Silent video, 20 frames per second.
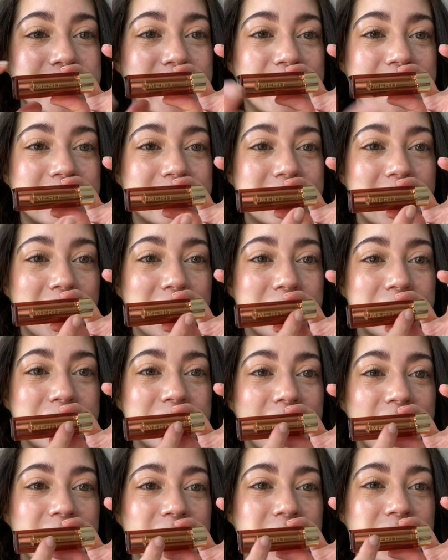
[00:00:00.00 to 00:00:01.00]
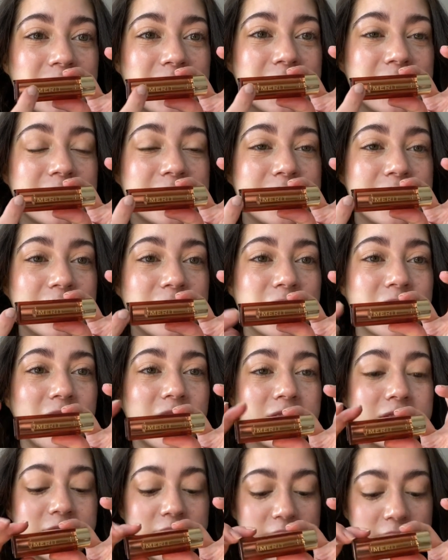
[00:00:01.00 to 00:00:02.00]
I love kind of the clear
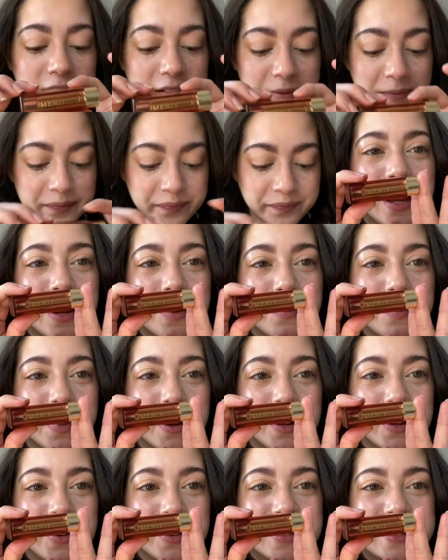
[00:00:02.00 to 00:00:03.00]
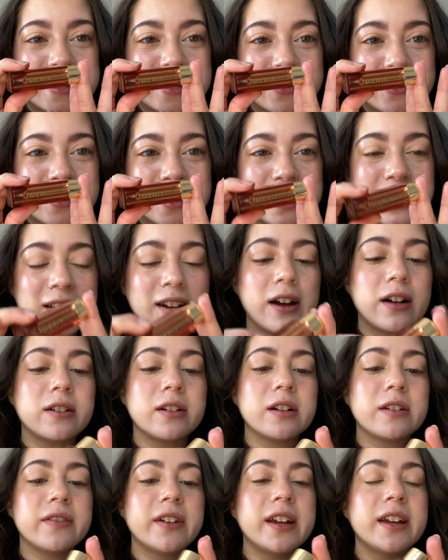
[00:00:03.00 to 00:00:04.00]
color, but you can still see the
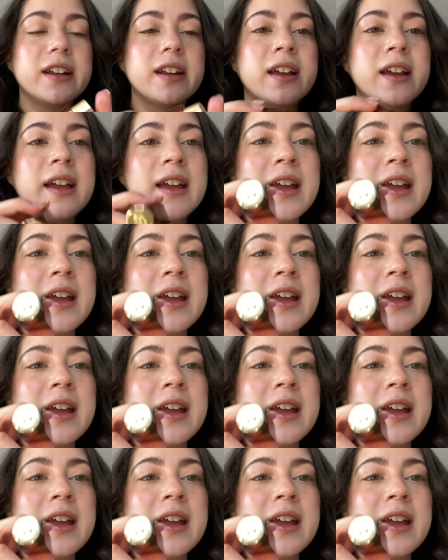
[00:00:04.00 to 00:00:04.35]
color of it.